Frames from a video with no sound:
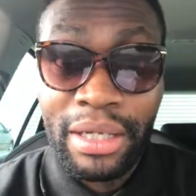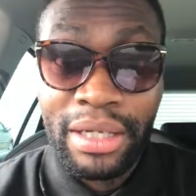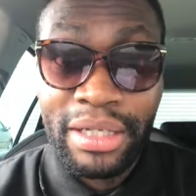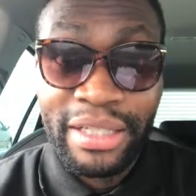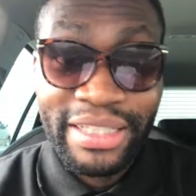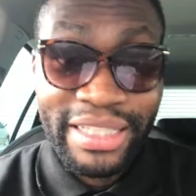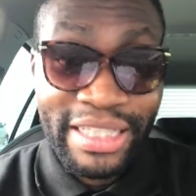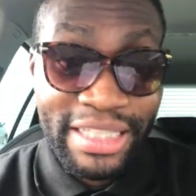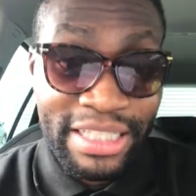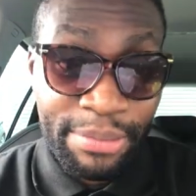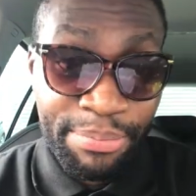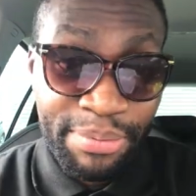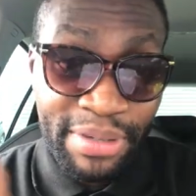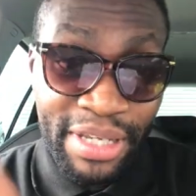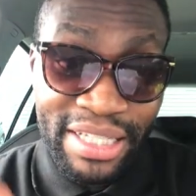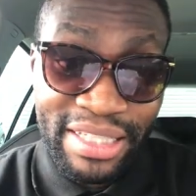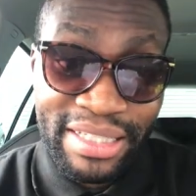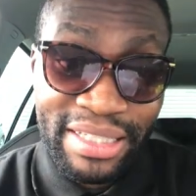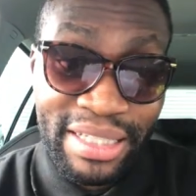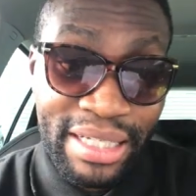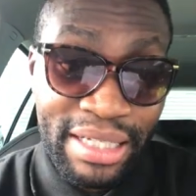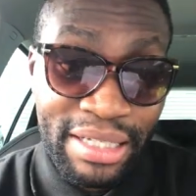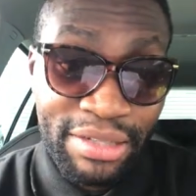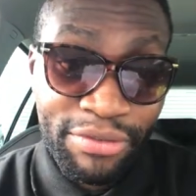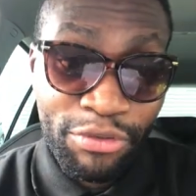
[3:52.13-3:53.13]
She has a
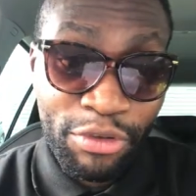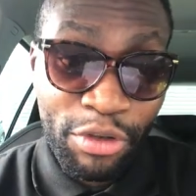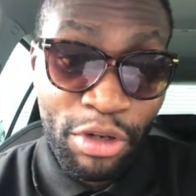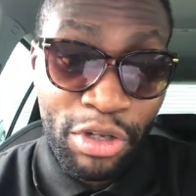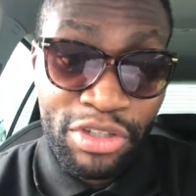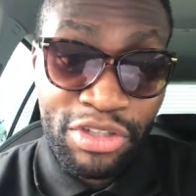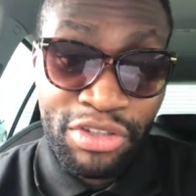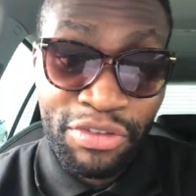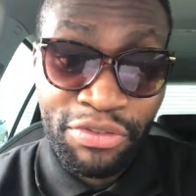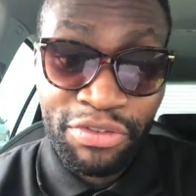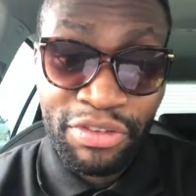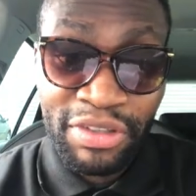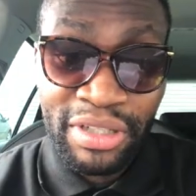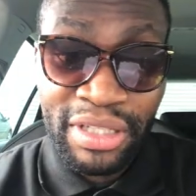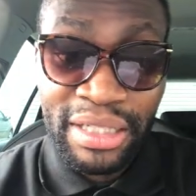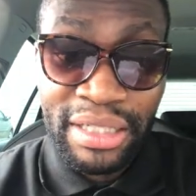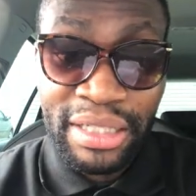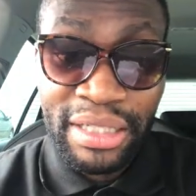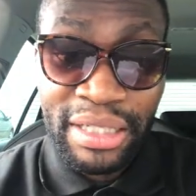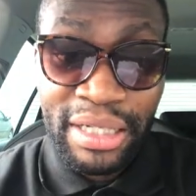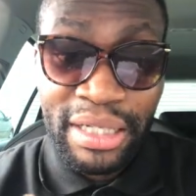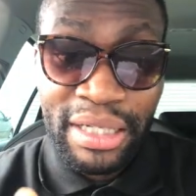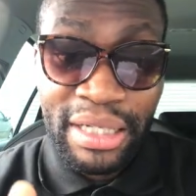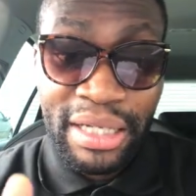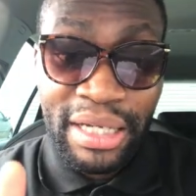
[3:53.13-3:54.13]
PhD in philosophy,
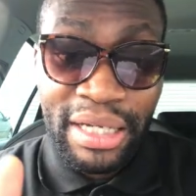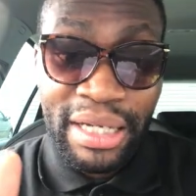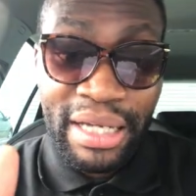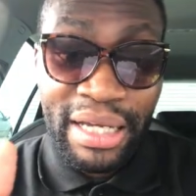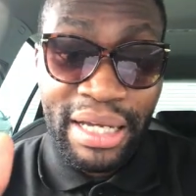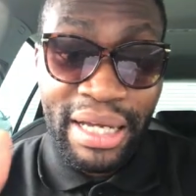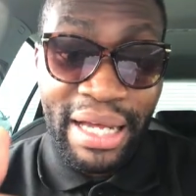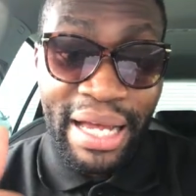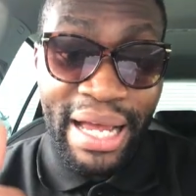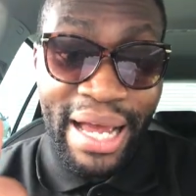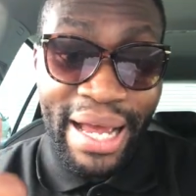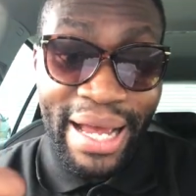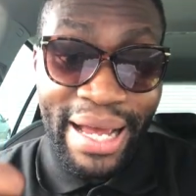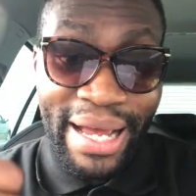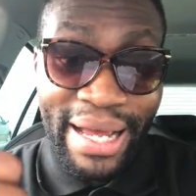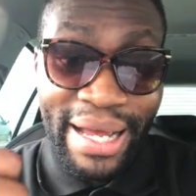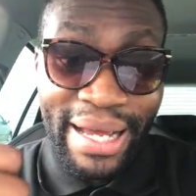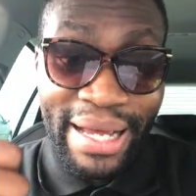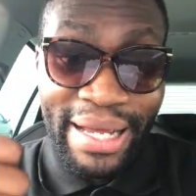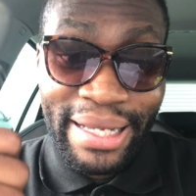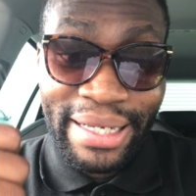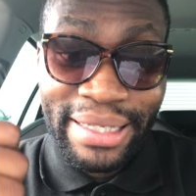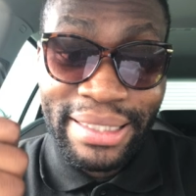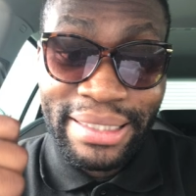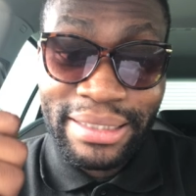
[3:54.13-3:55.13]

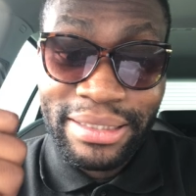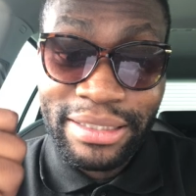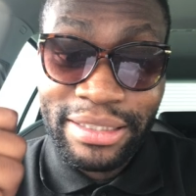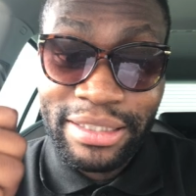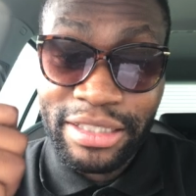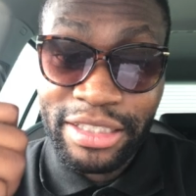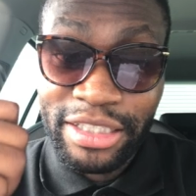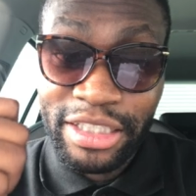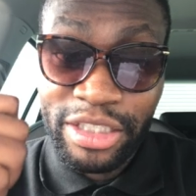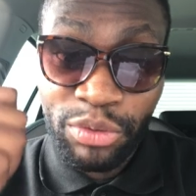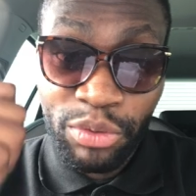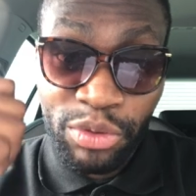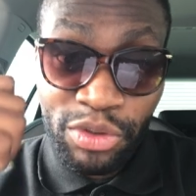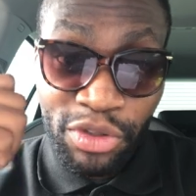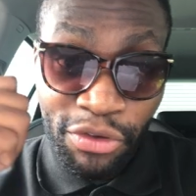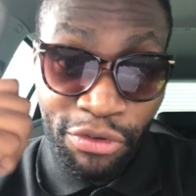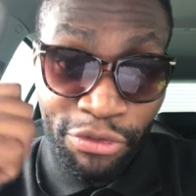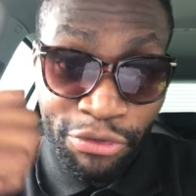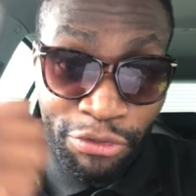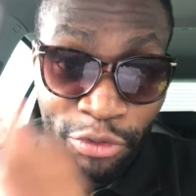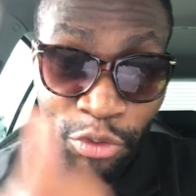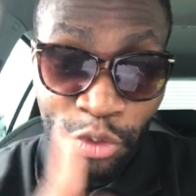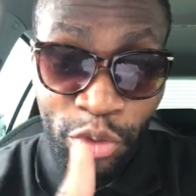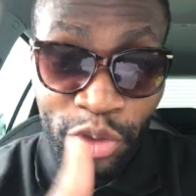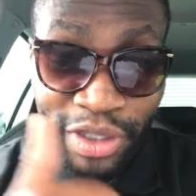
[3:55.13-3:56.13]
and she was a
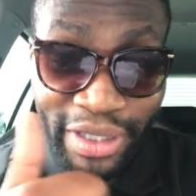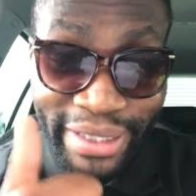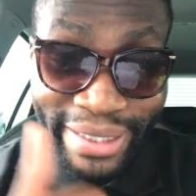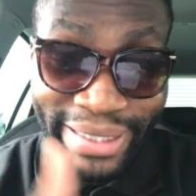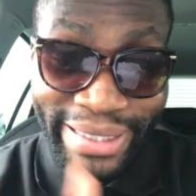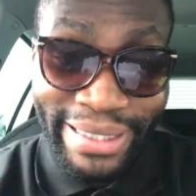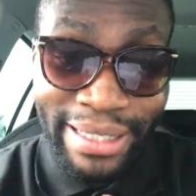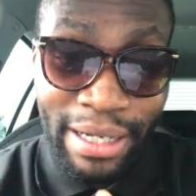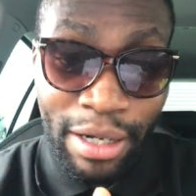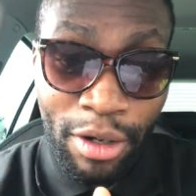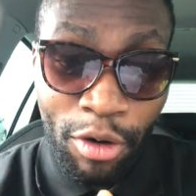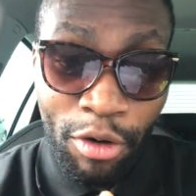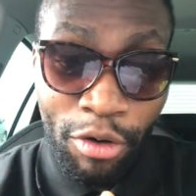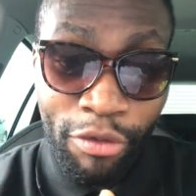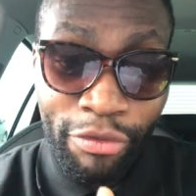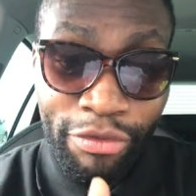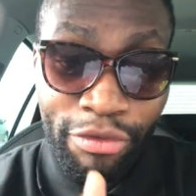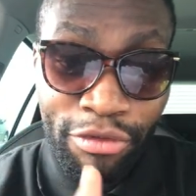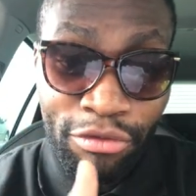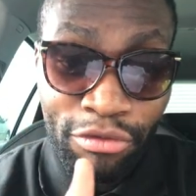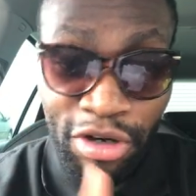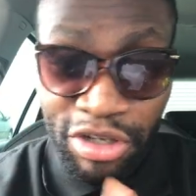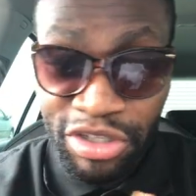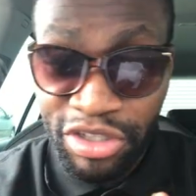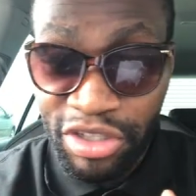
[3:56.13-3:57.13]
future leader of
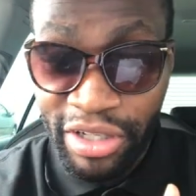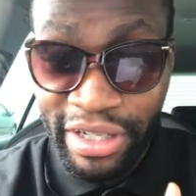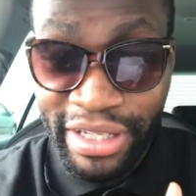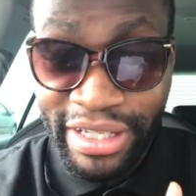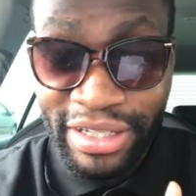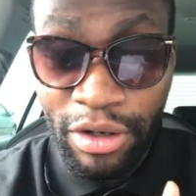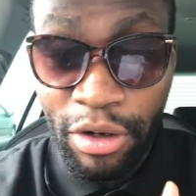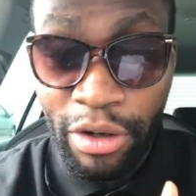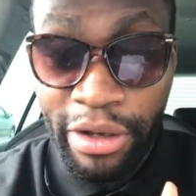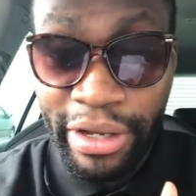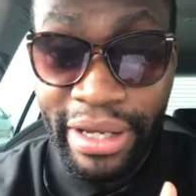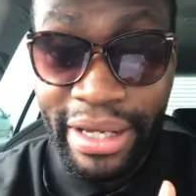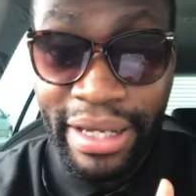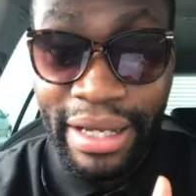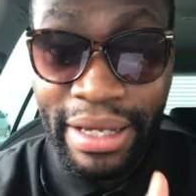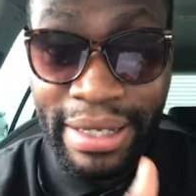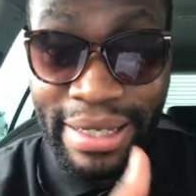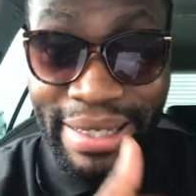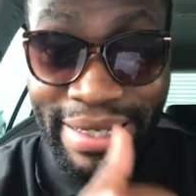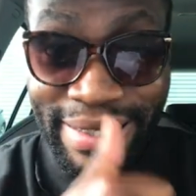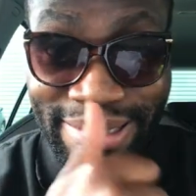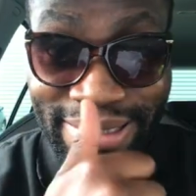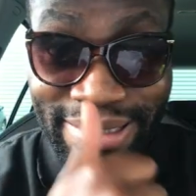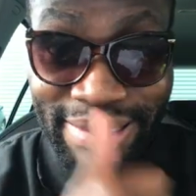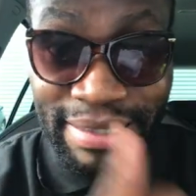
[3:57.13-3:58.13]
Russia
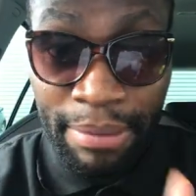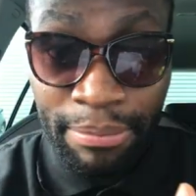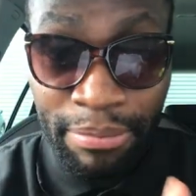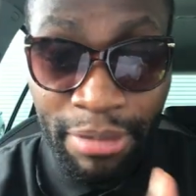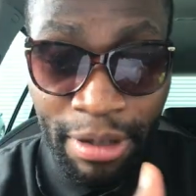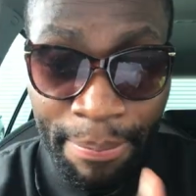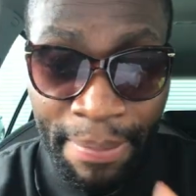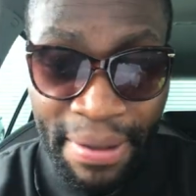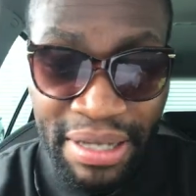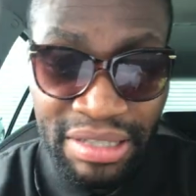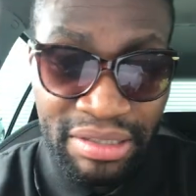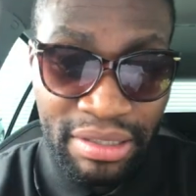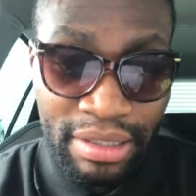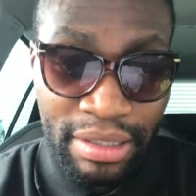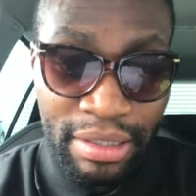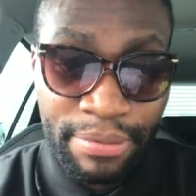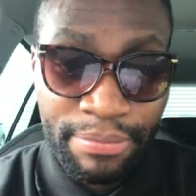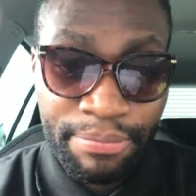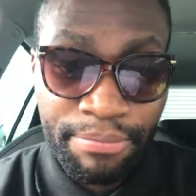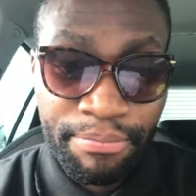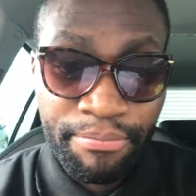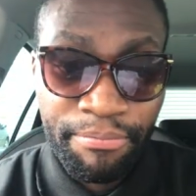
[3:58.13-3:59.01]
in some capacity.